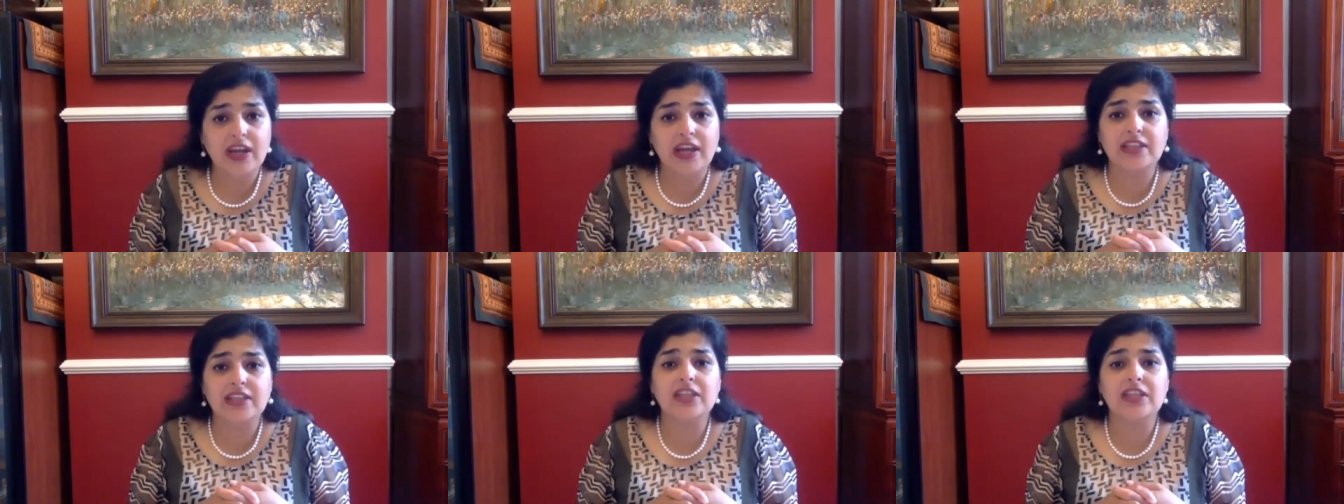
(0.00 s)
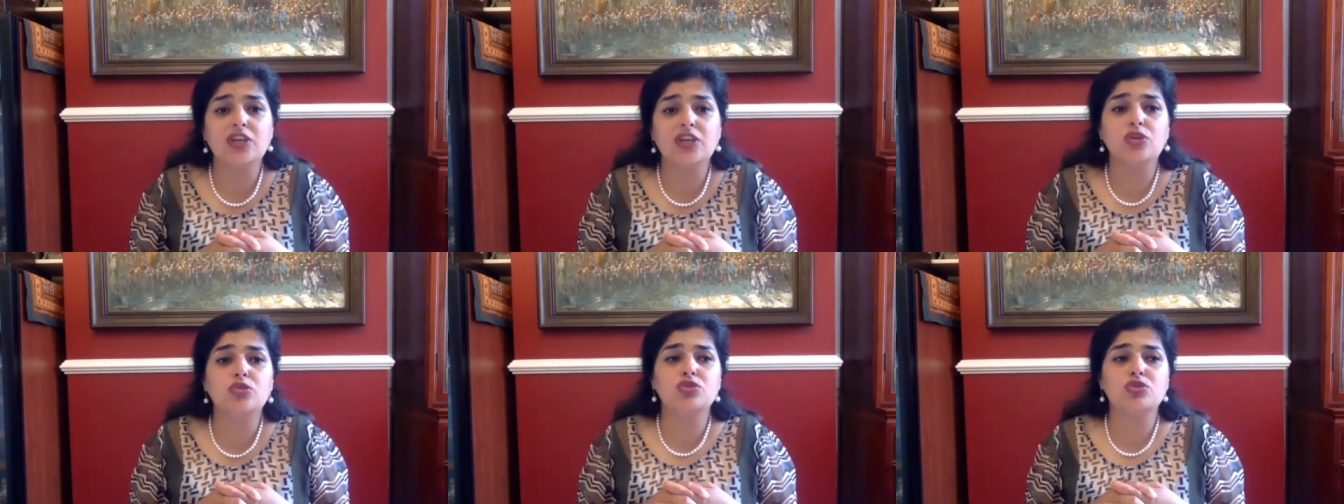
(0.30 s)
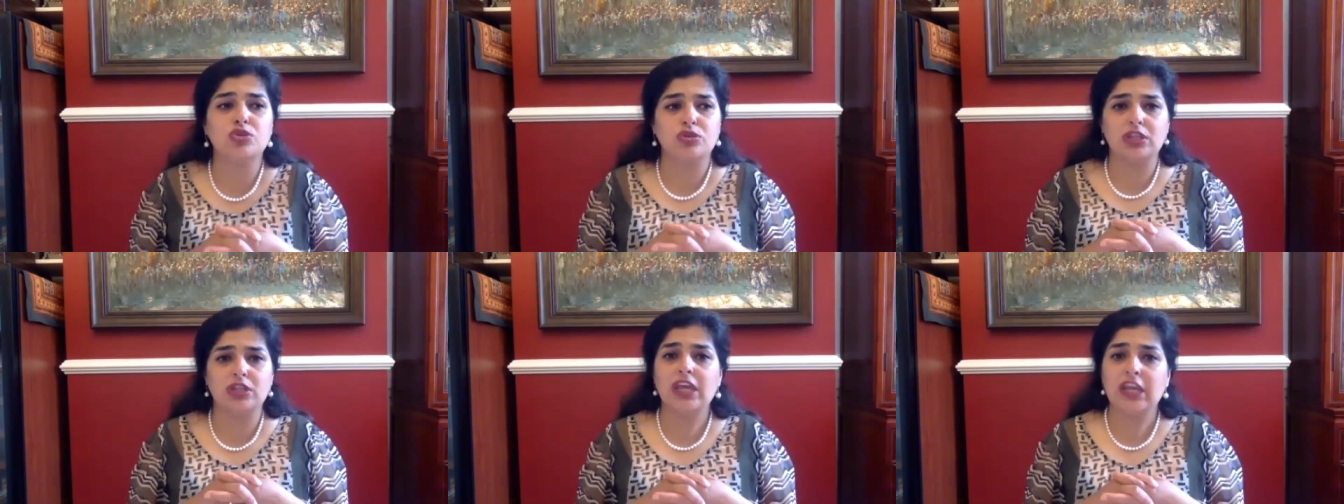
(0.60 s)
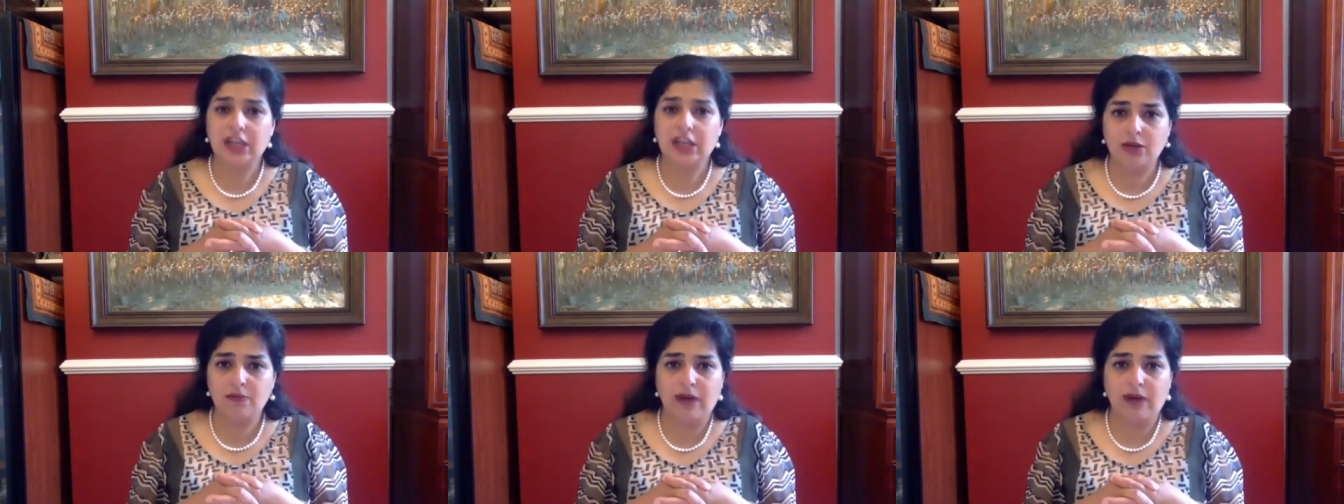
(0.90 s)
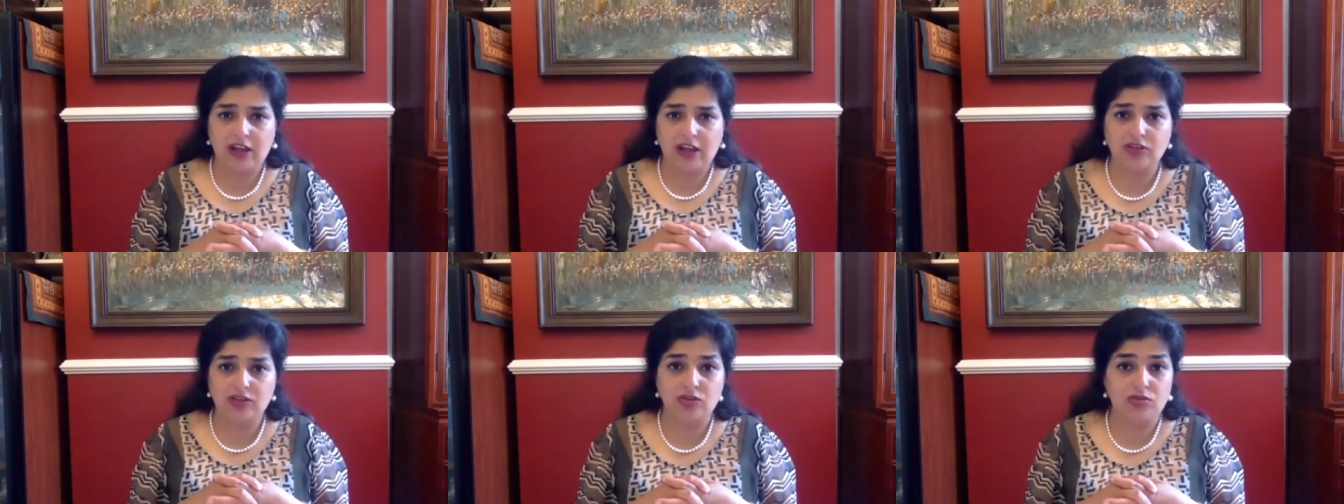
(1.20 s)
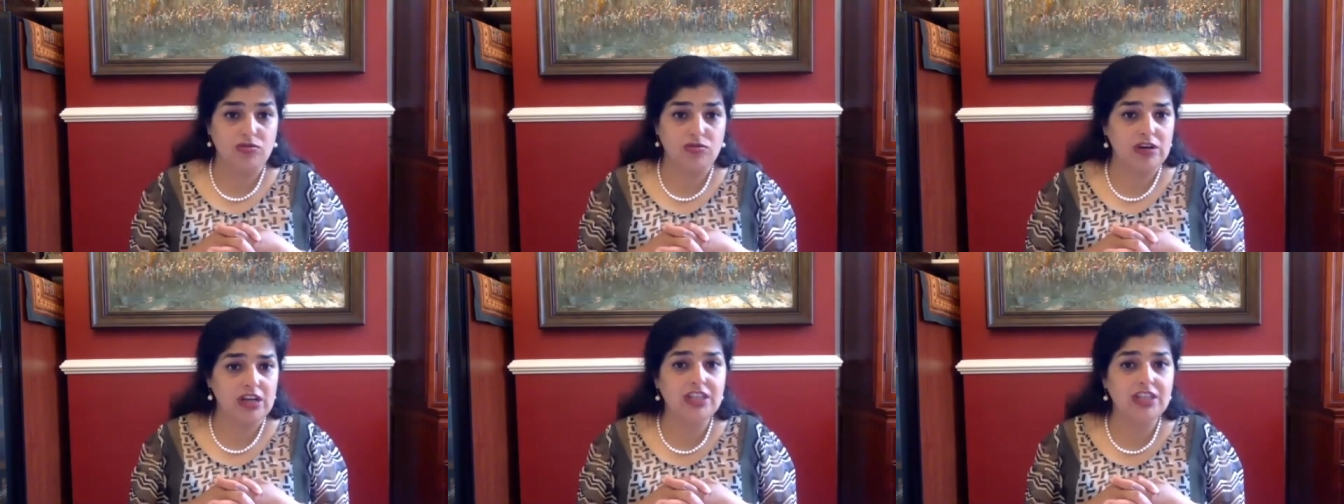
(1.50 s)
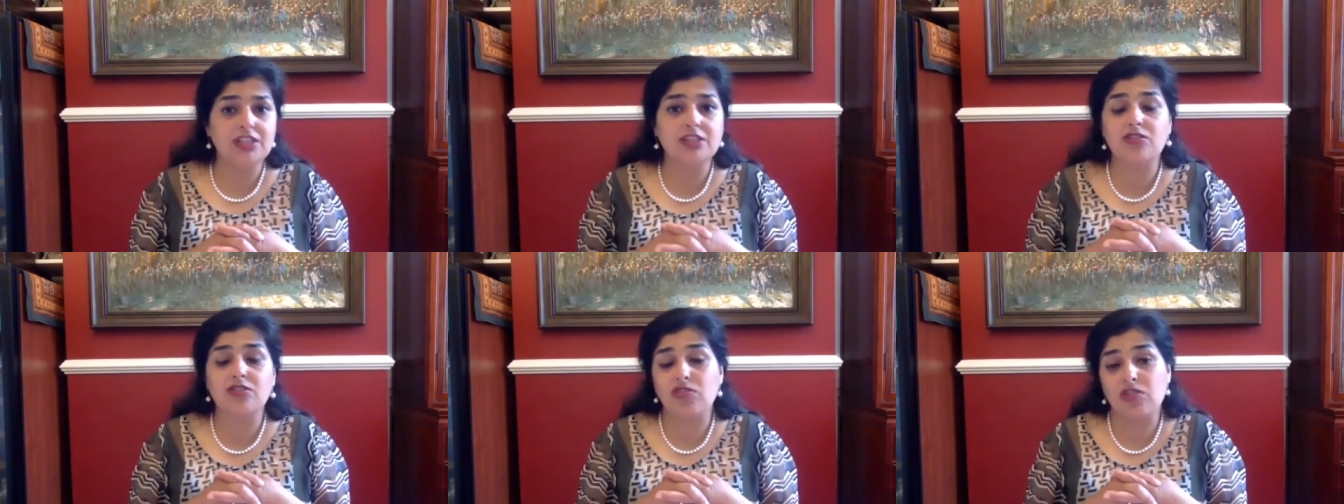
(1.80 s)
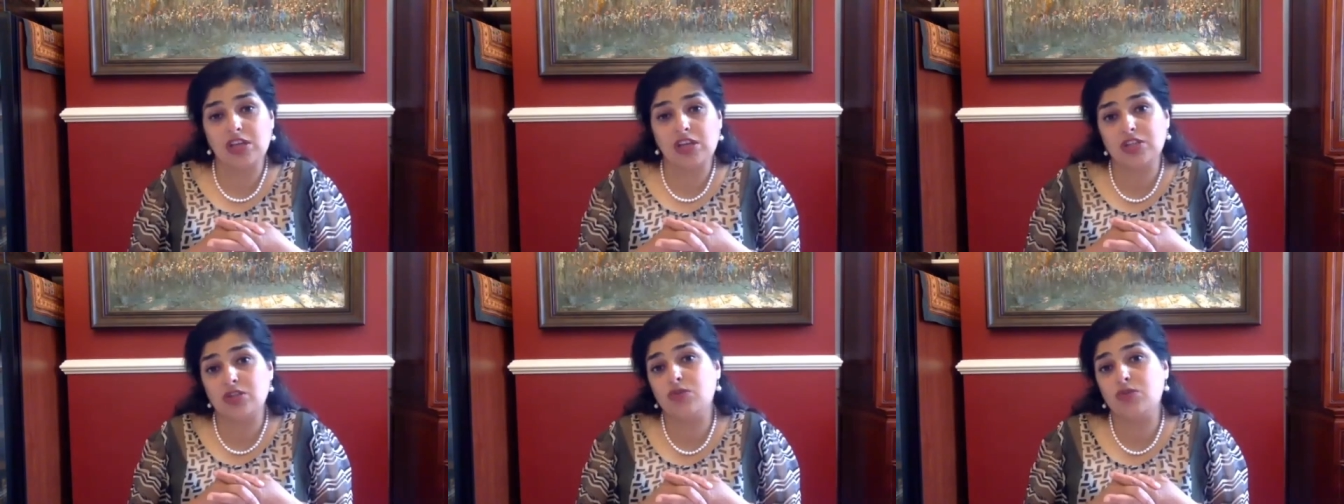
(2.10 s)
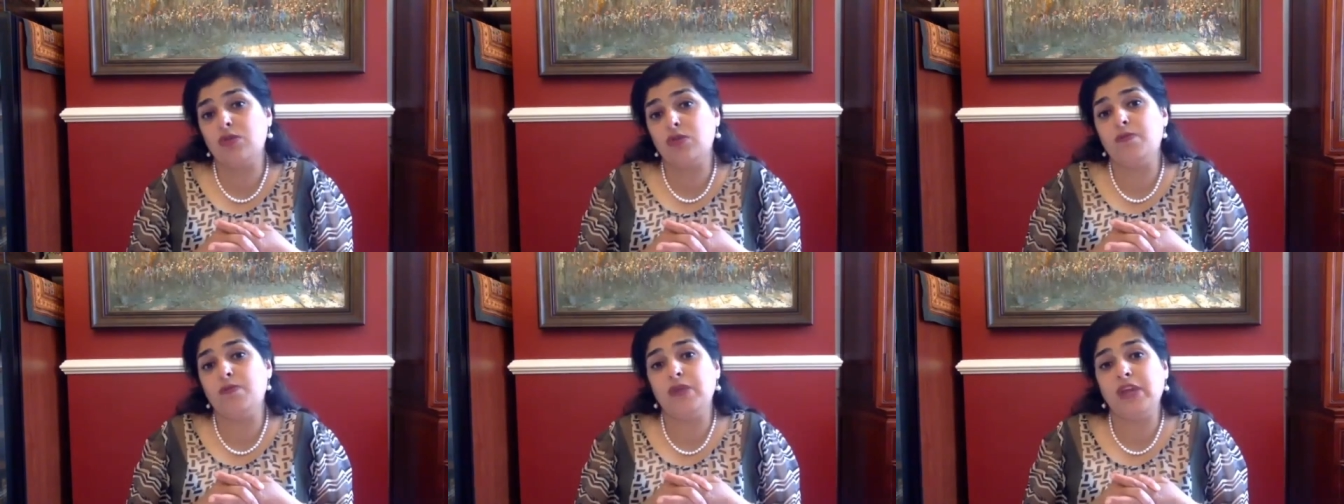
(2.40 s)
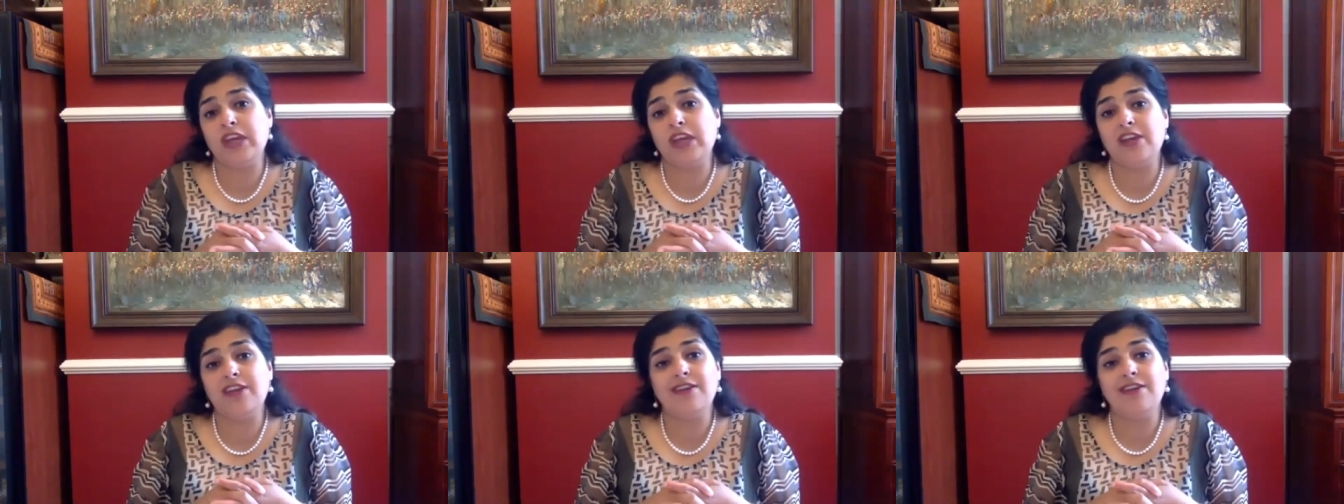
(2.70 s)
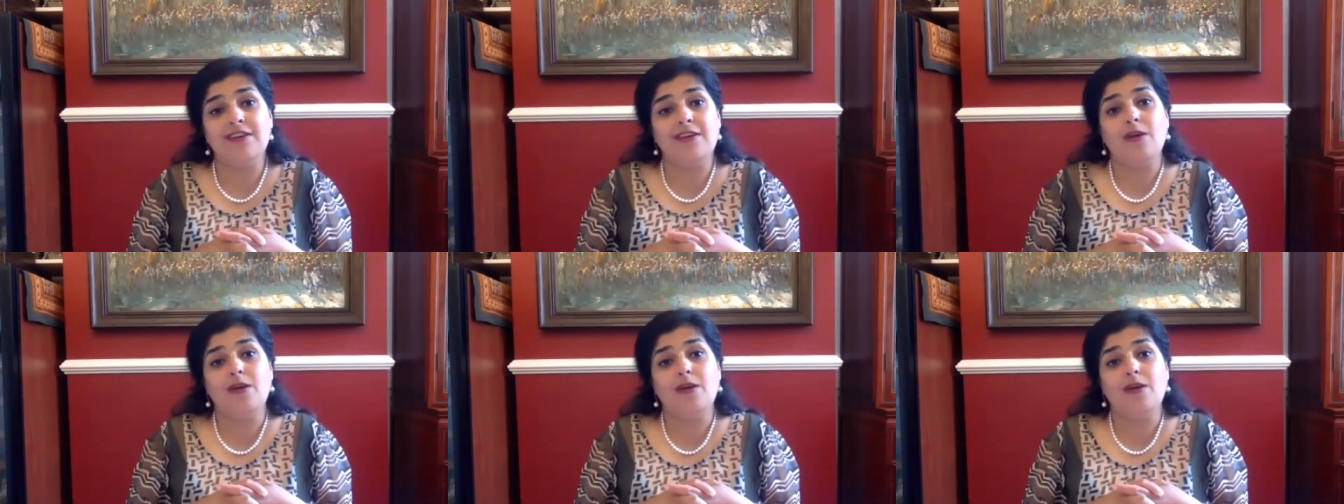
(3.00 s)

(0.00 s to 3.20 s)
I think you should think about the risk. The risk could be